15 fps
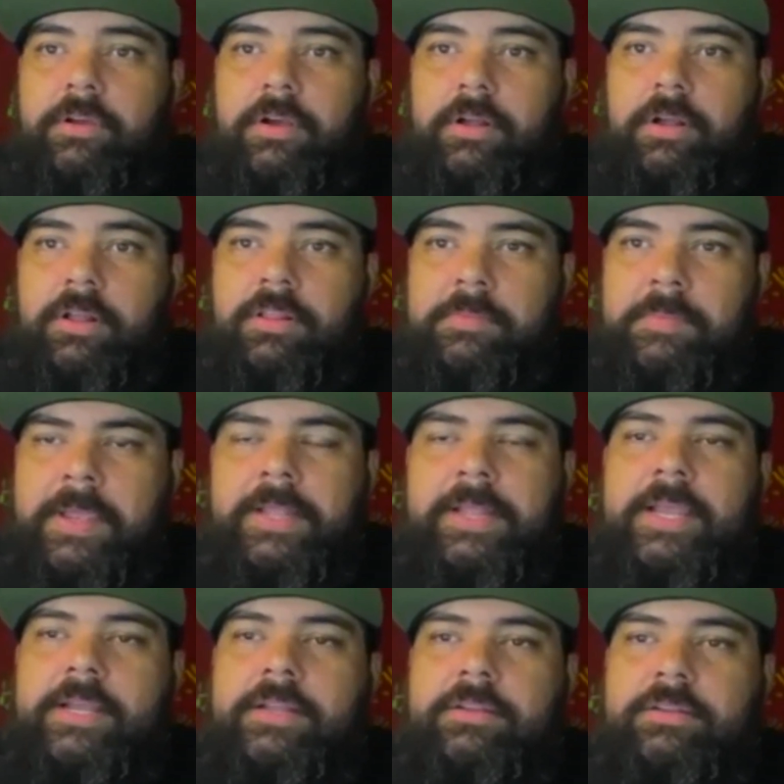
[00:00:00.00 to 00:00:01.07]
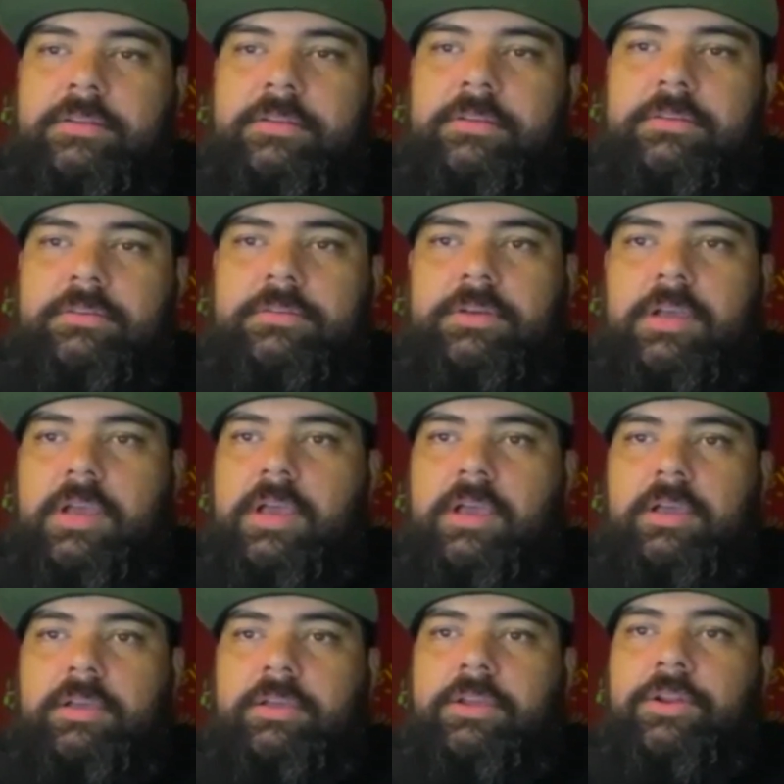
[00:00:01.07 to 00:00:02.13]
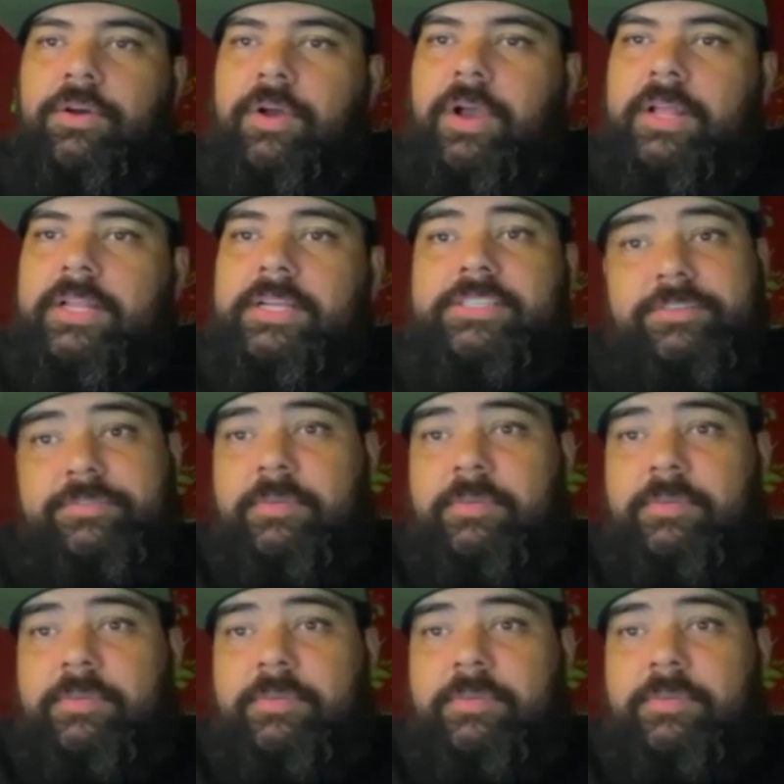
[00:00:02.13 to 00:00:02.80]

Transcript: on the mainland. Unless you're from